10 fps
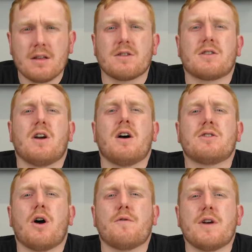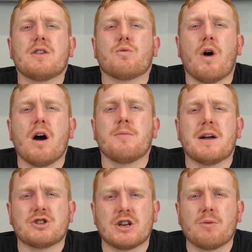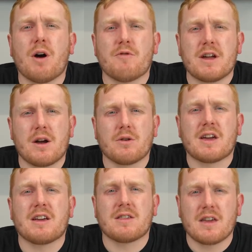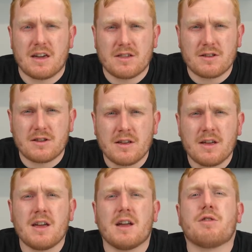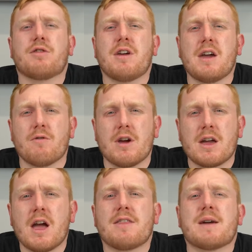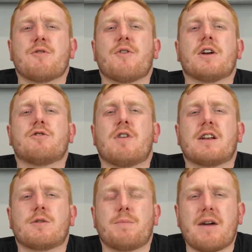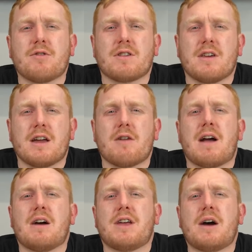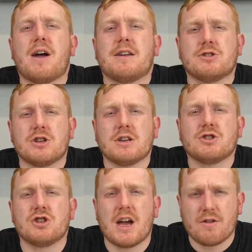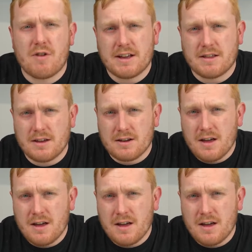To start off, it's worth mentioning why REGOs exist. In theory, they provide transparency around how energy is generated.